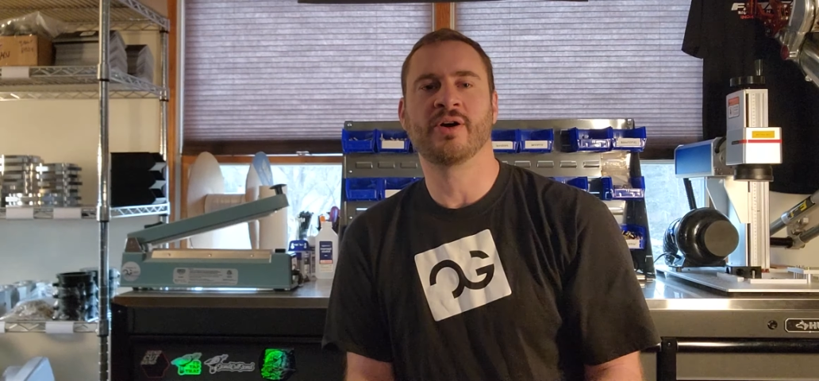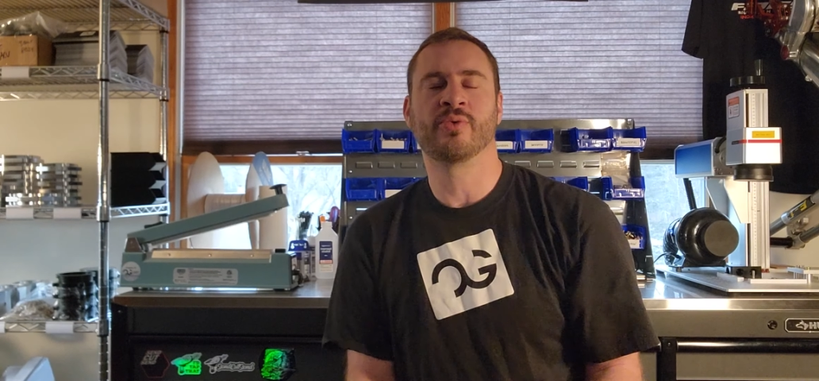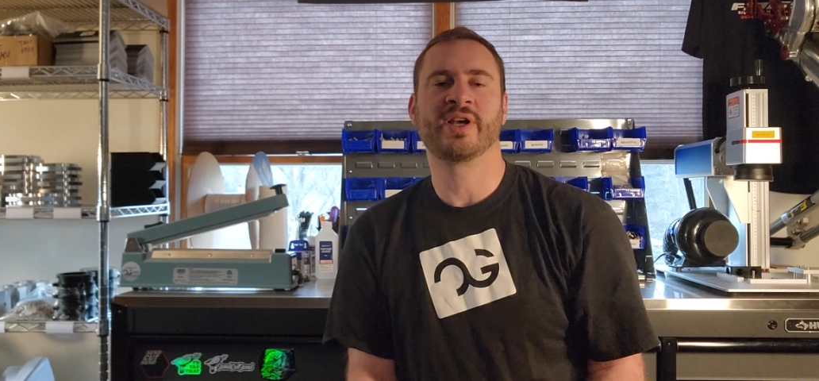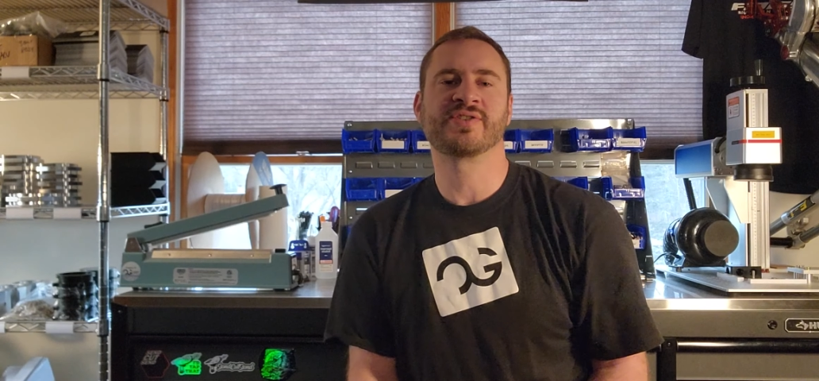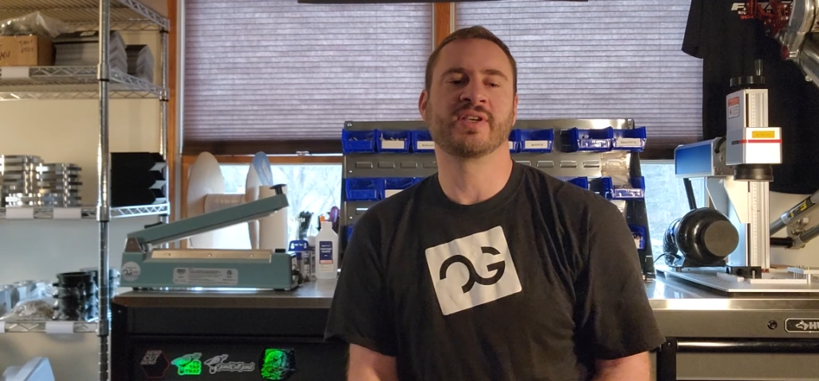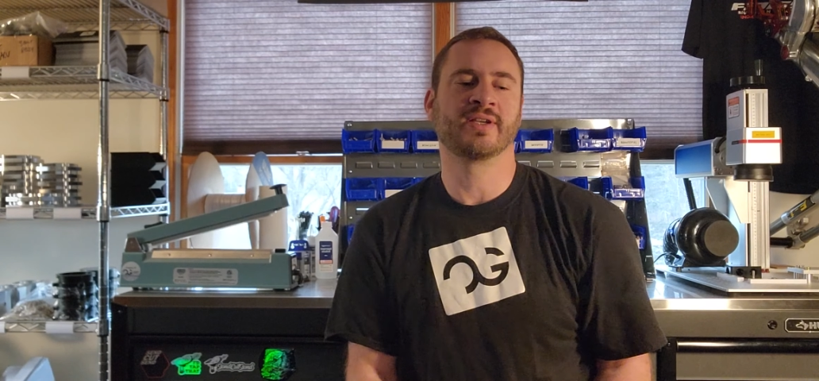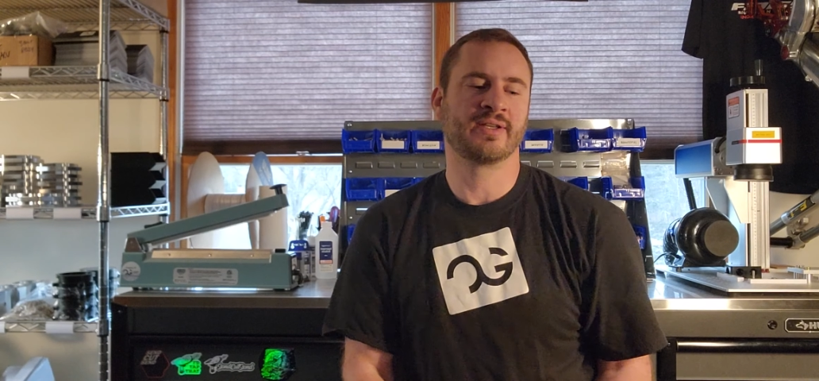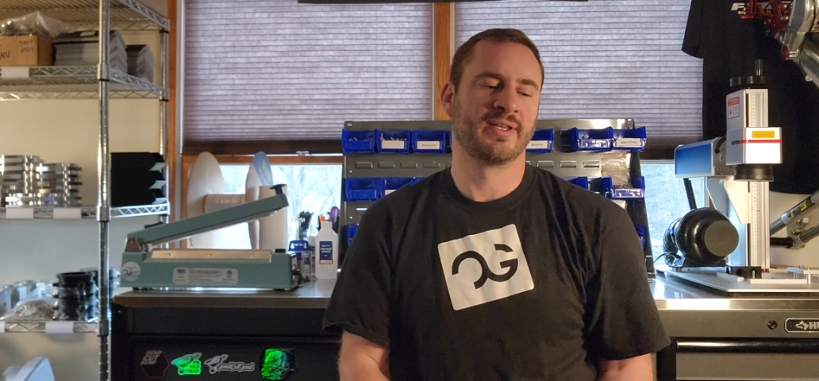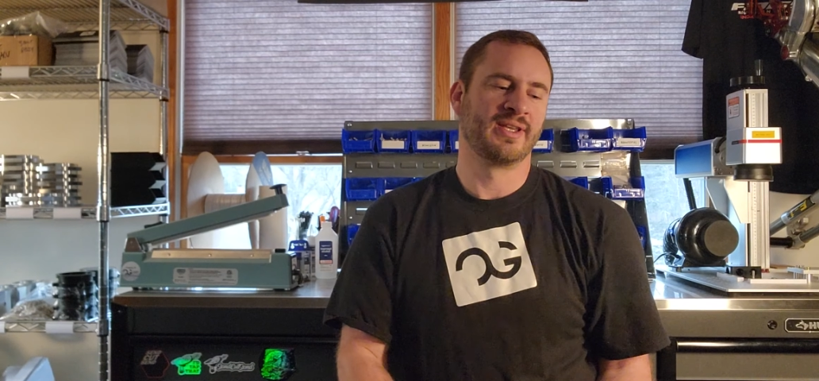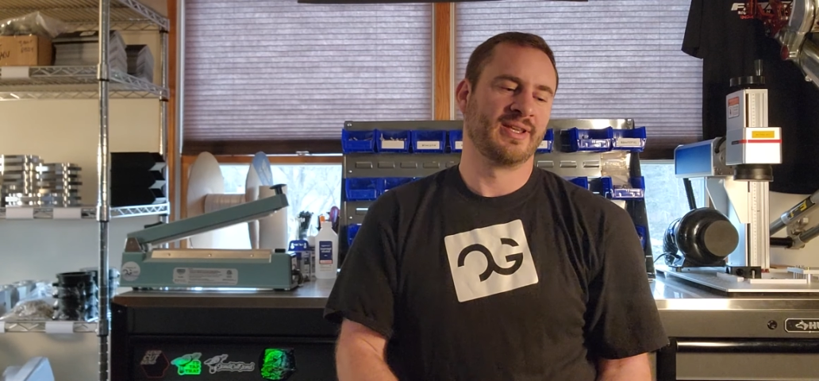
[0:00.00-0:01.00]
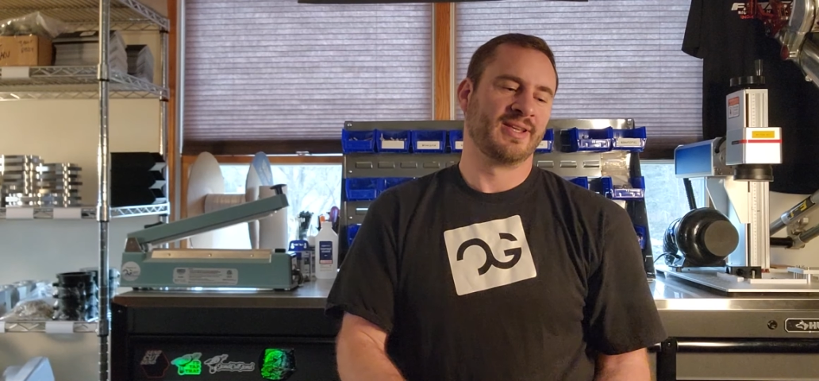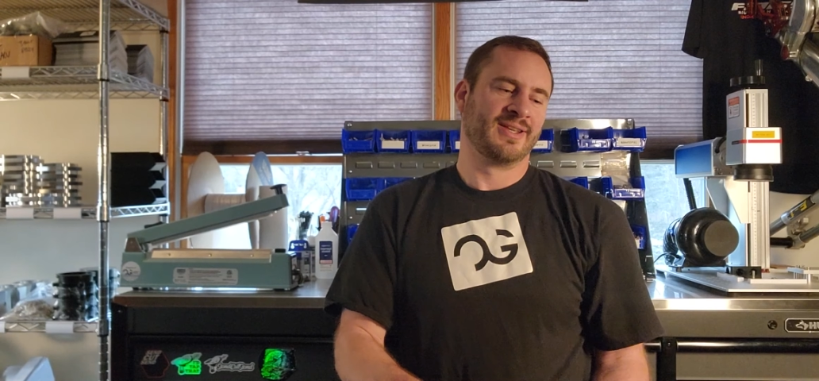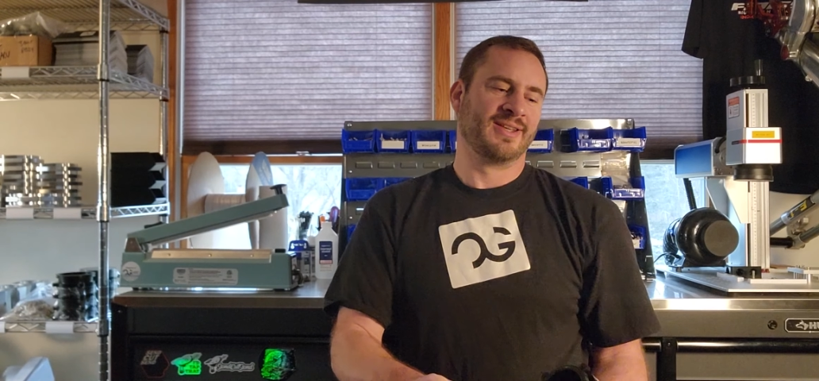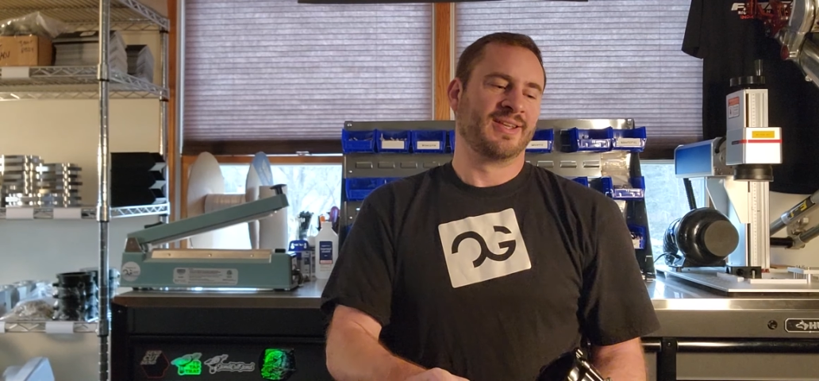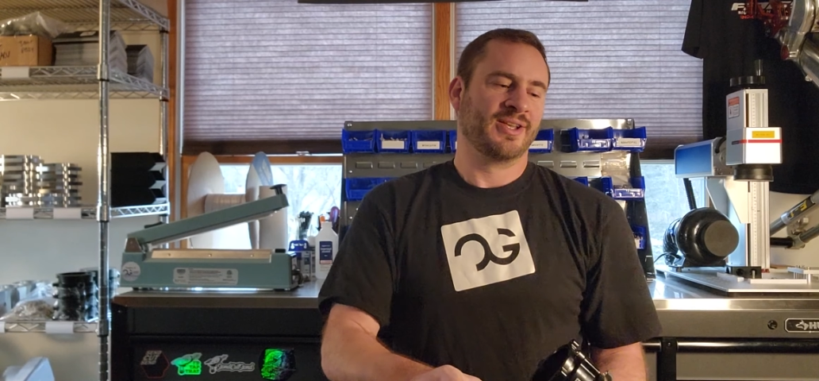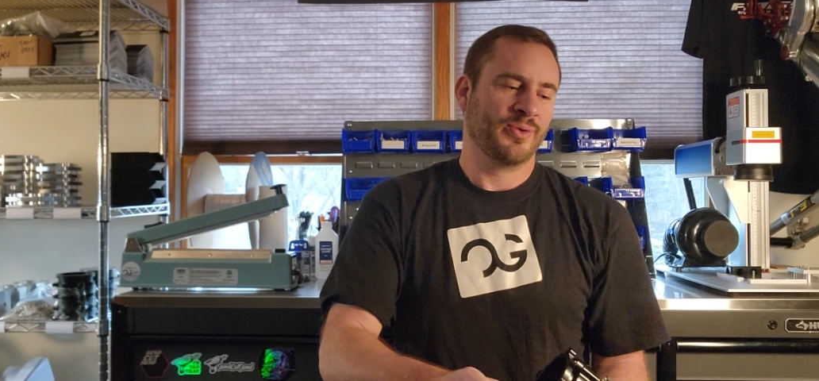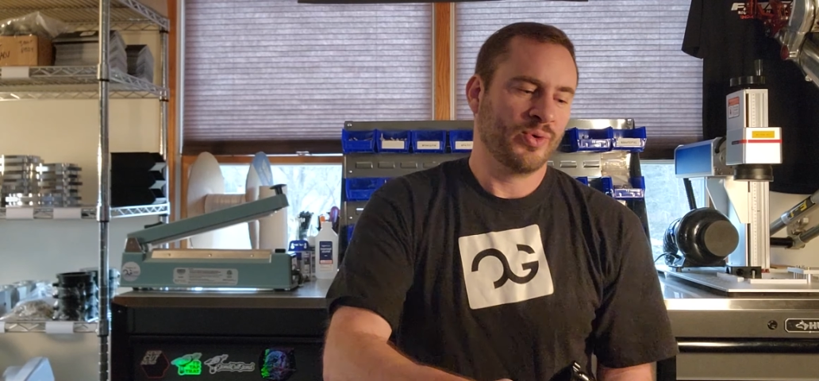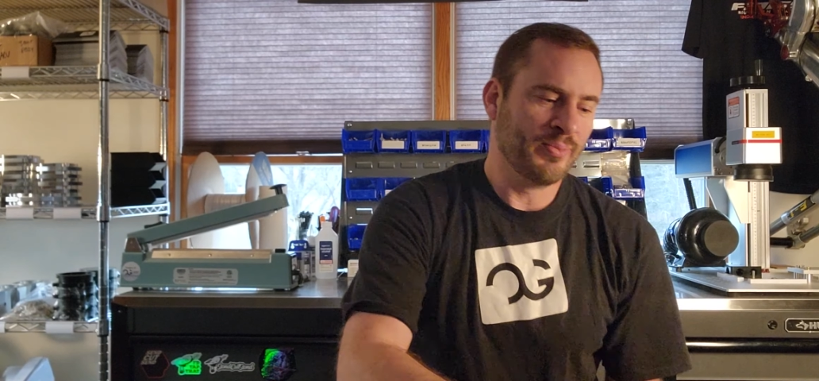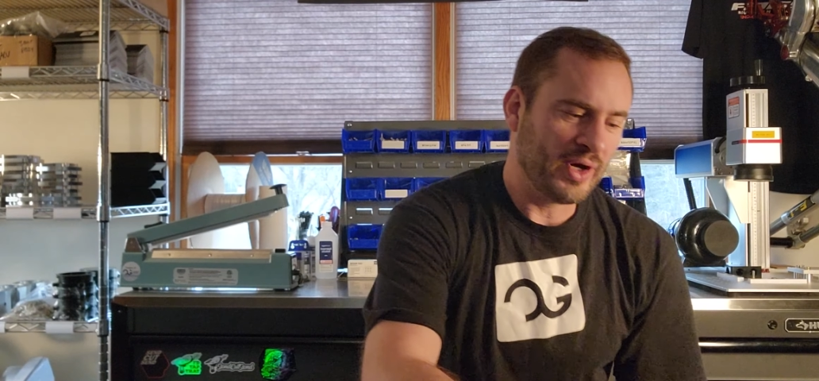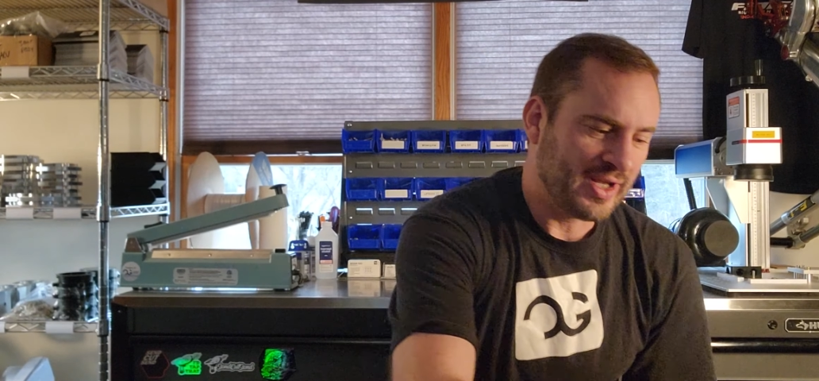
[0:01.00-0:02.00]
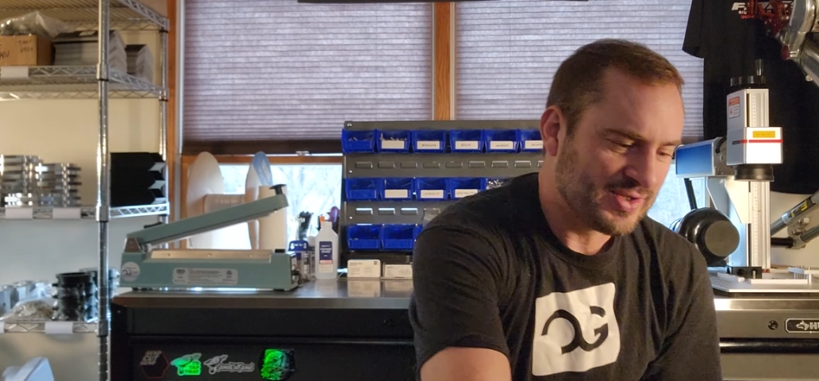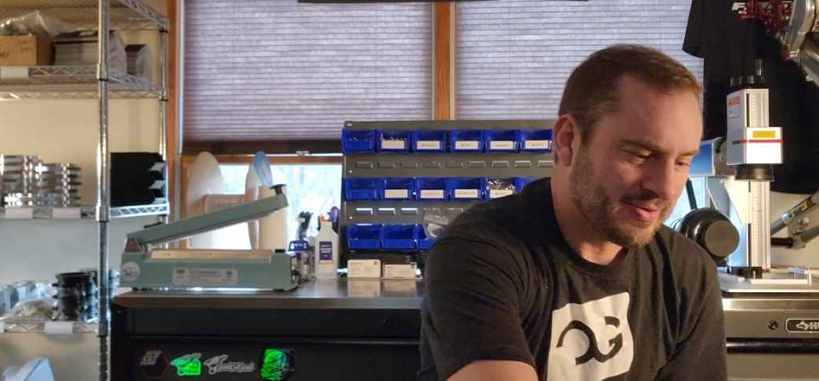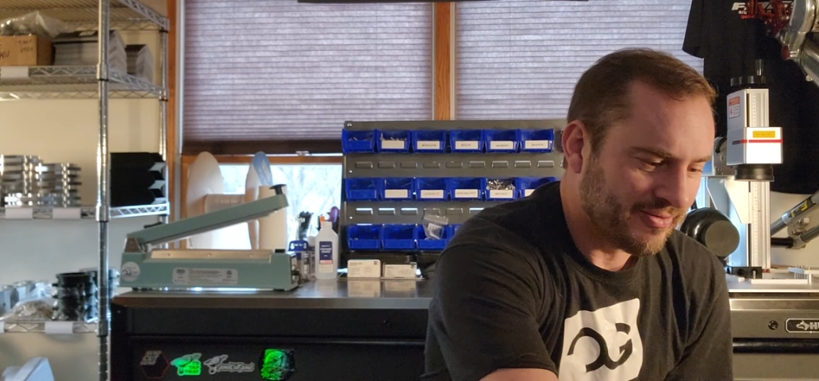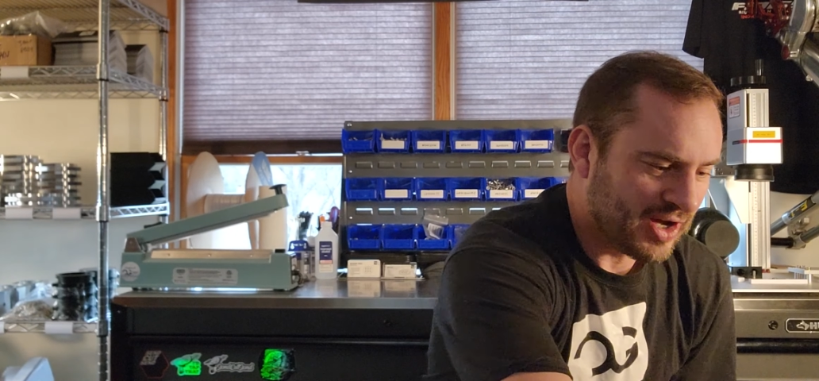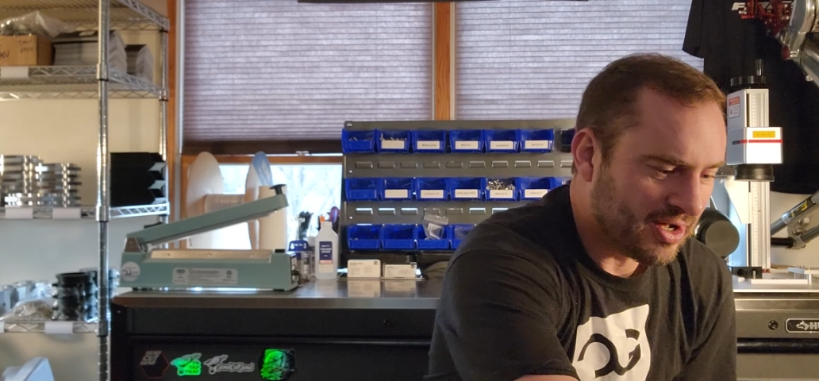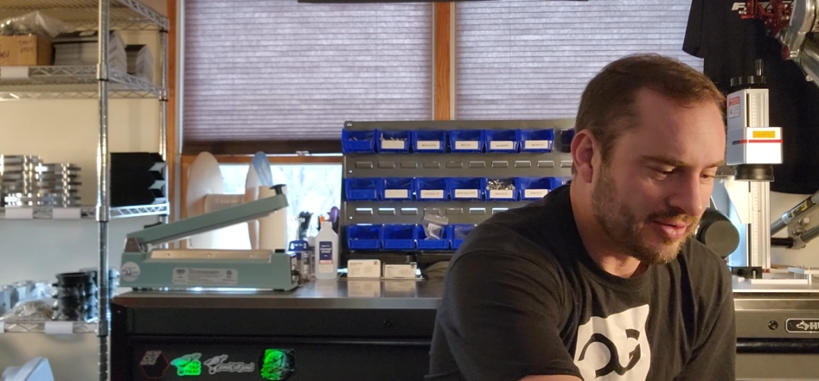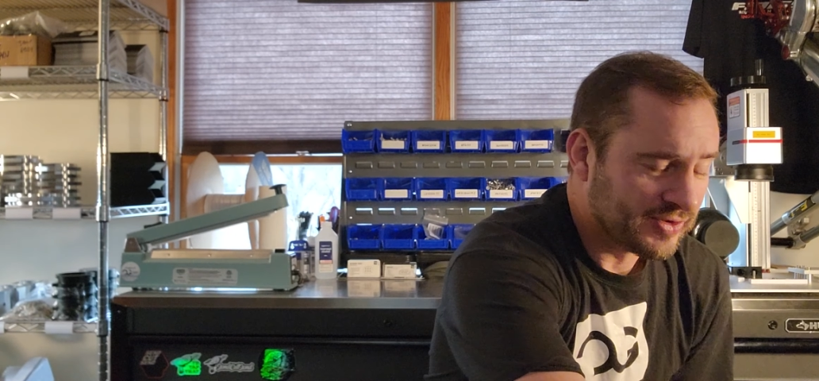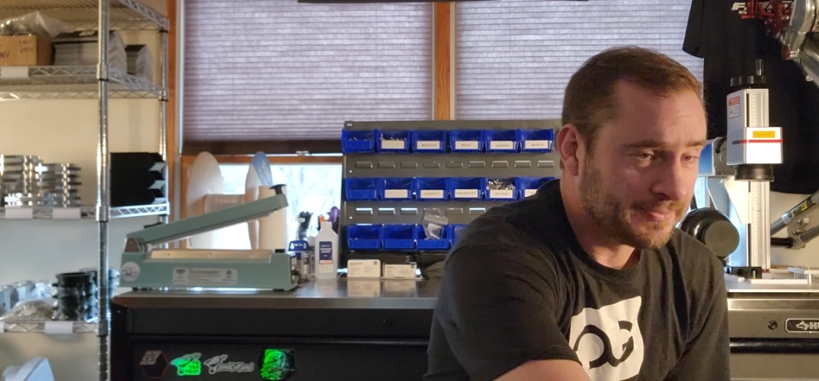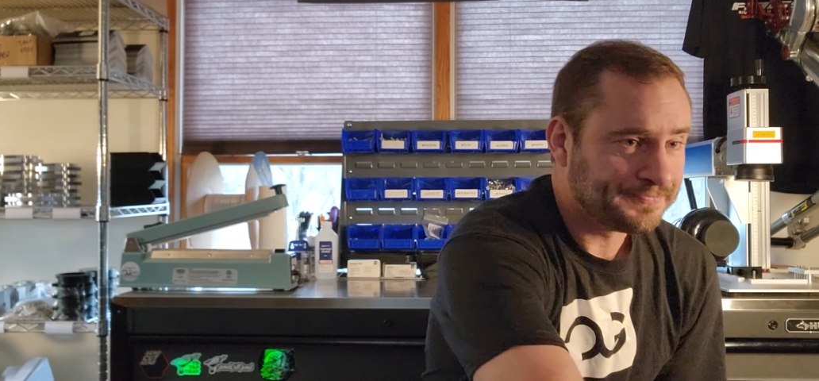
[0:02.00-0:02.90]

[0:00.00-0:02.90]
racing, when money is involved,